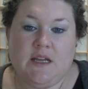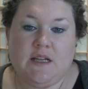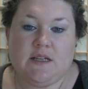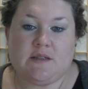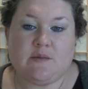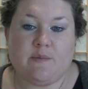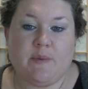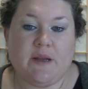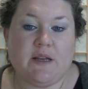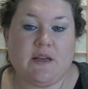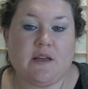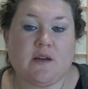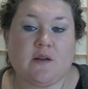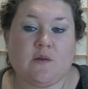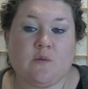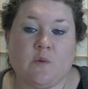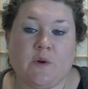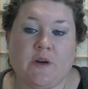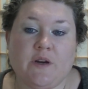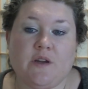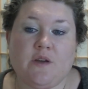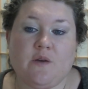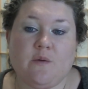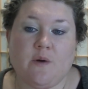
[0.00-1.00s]
Depending on
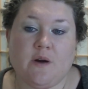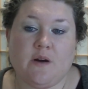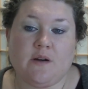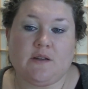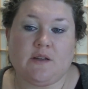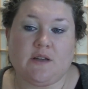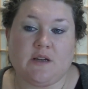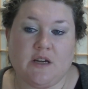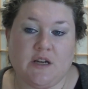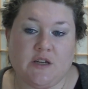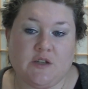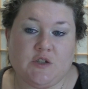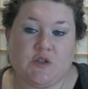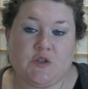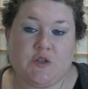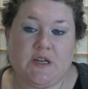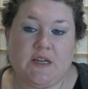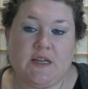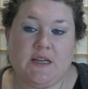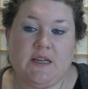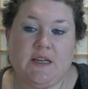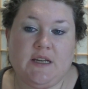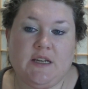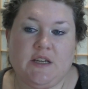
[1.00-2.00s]
where you are in the
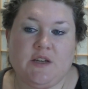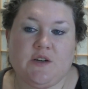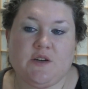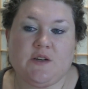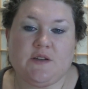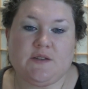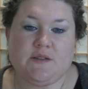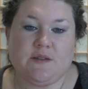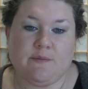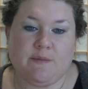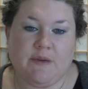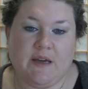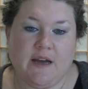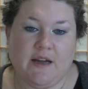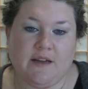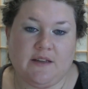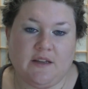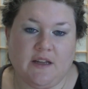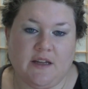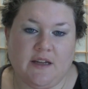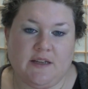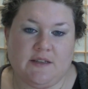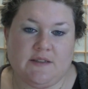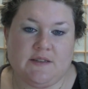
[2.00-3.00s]
country, here are some
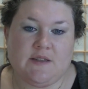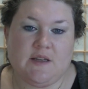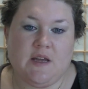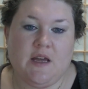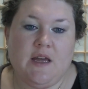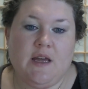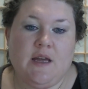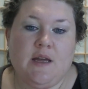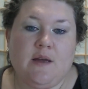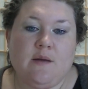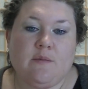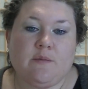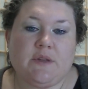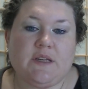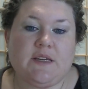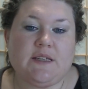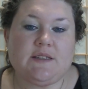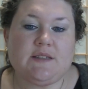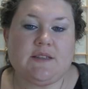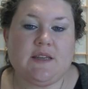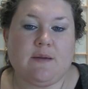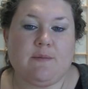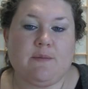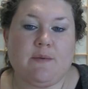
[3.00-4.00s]
guidelines.
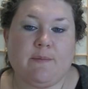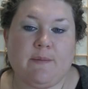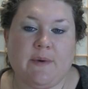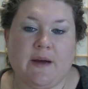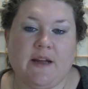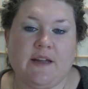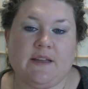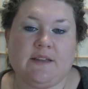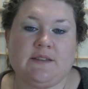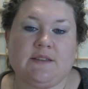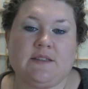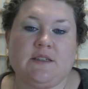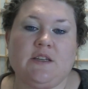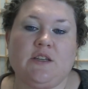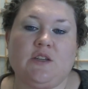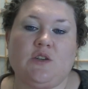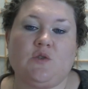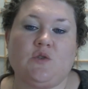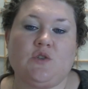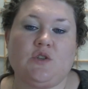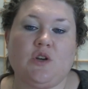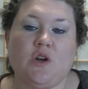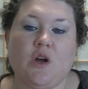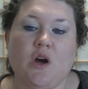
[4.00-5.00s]
Please keep in mind you
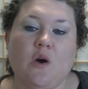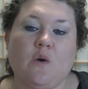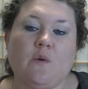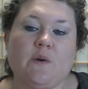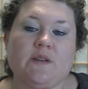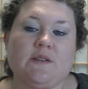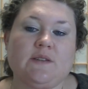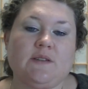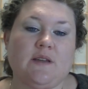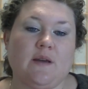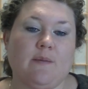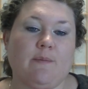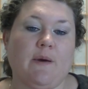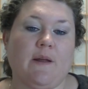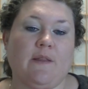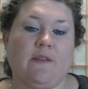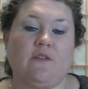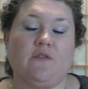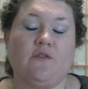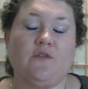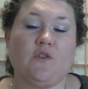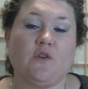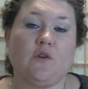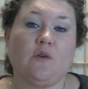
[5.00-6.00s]
should always tip on
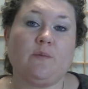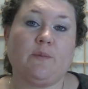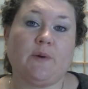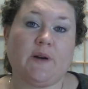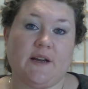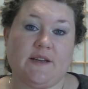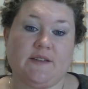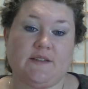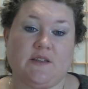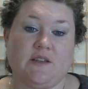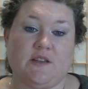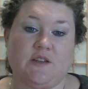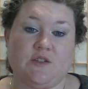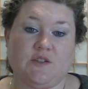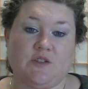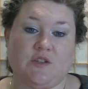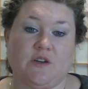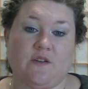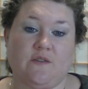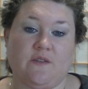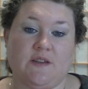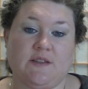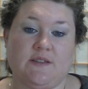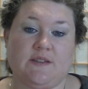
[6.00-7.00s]
the full price of the
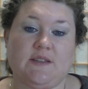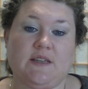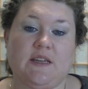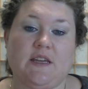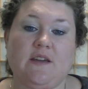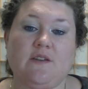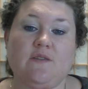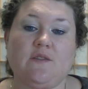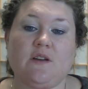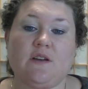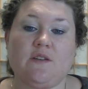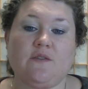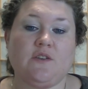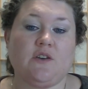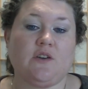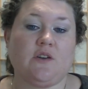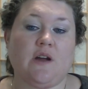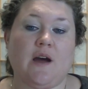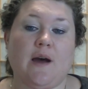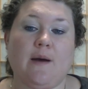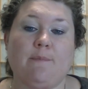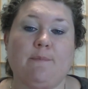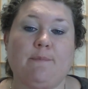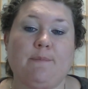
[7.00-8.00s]
service, even if you're
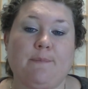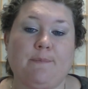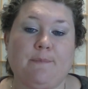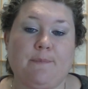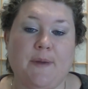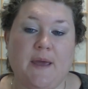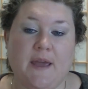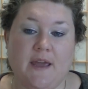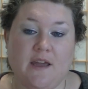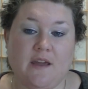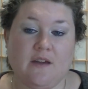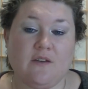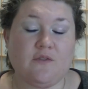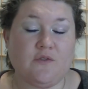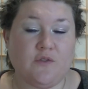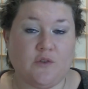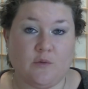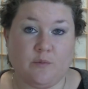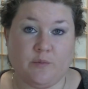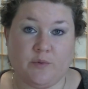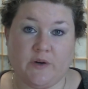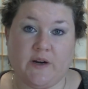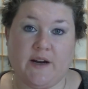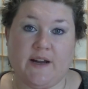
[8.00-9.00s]
not paying full
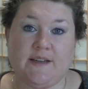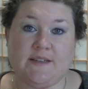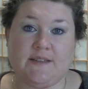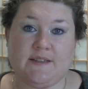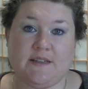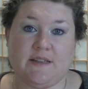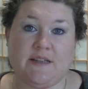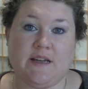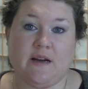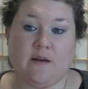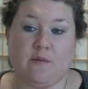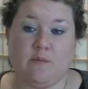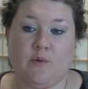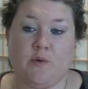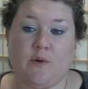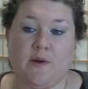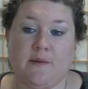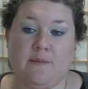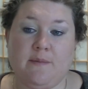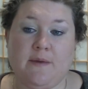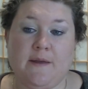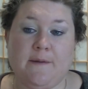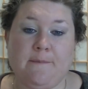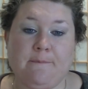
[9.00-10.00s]
price at that
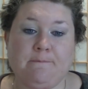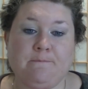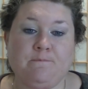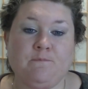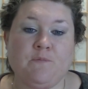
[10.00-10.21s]
appointment.